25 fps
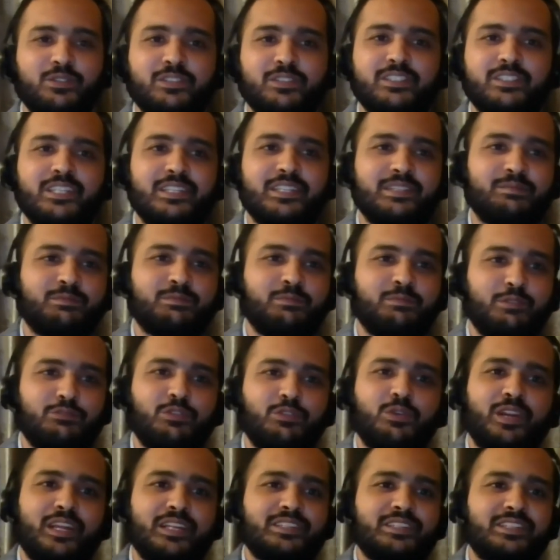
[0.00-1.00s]
So just
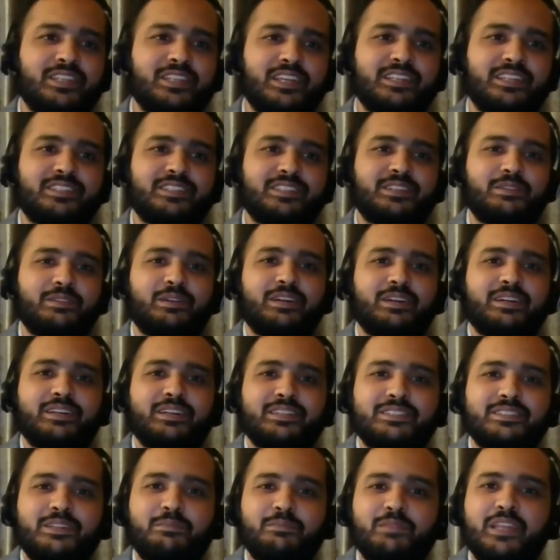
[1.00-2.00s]
before I say
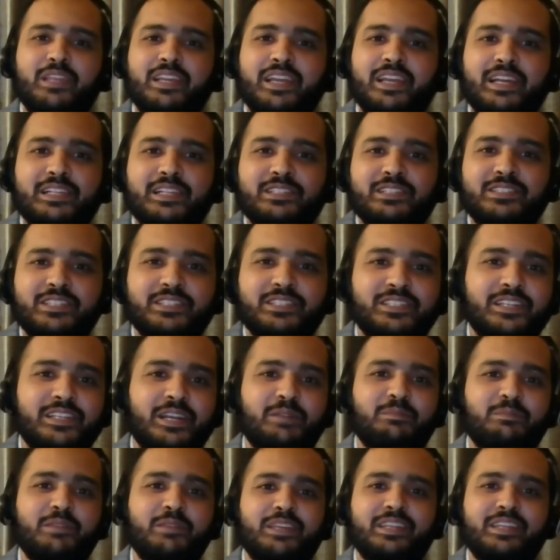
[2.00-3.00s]
something else, just
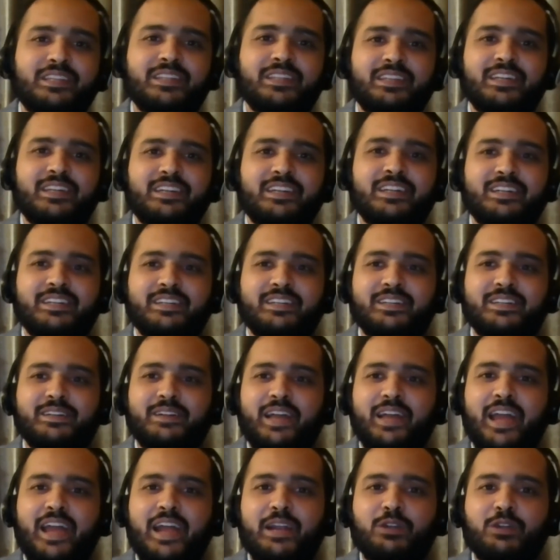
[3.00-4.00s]
let me
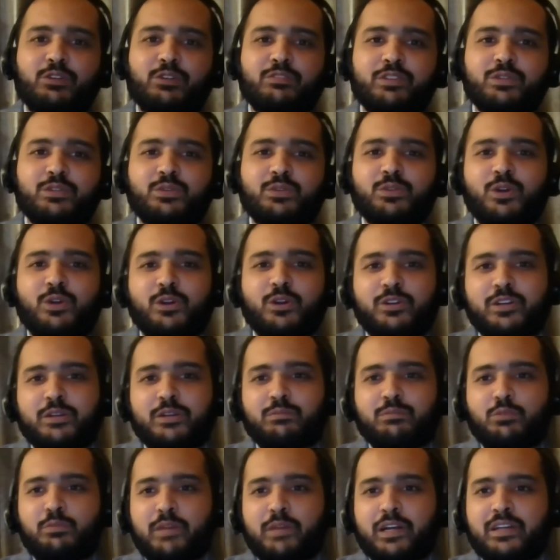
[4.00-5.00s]
hand over to Dr.
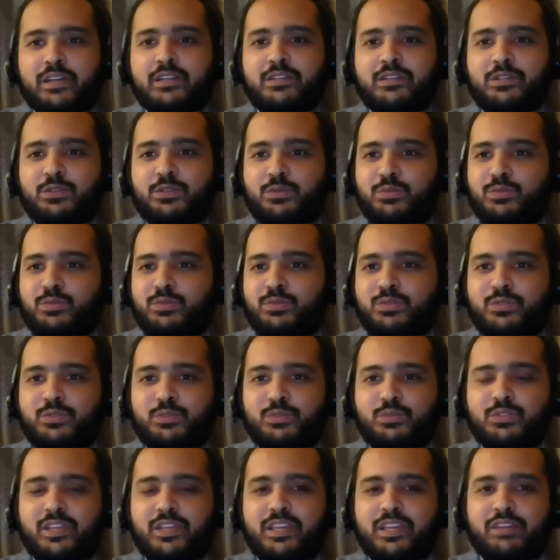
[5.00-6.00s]
Abubakar to
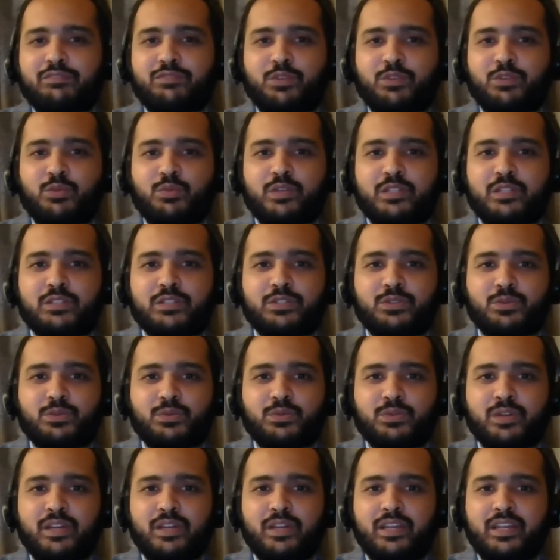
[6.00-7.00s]
say a few words
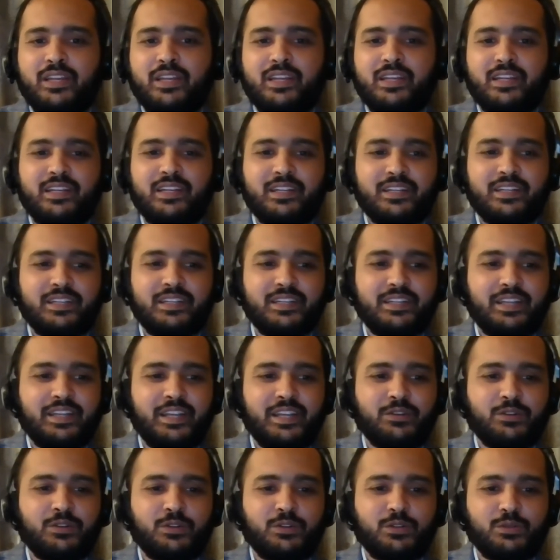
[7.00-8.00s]
to
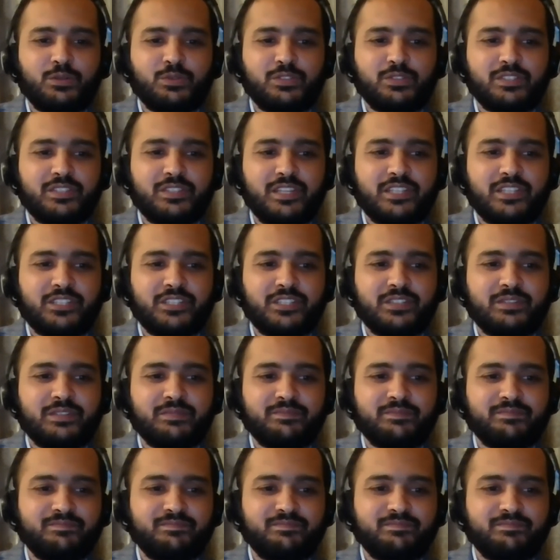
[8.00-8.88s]
introduce the session.